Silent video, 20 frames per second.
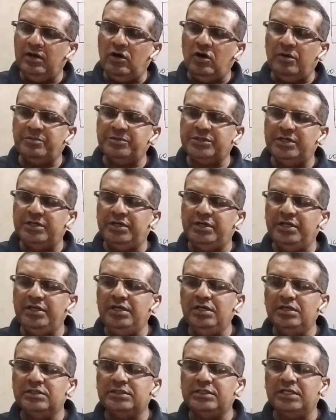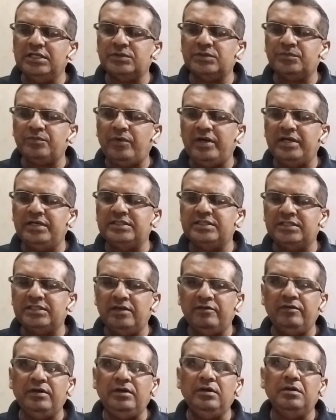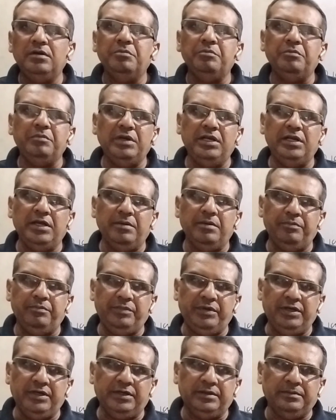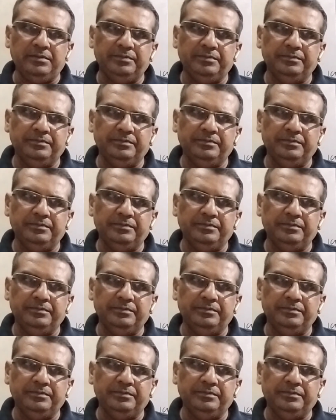Option D, 6.7 milliampere.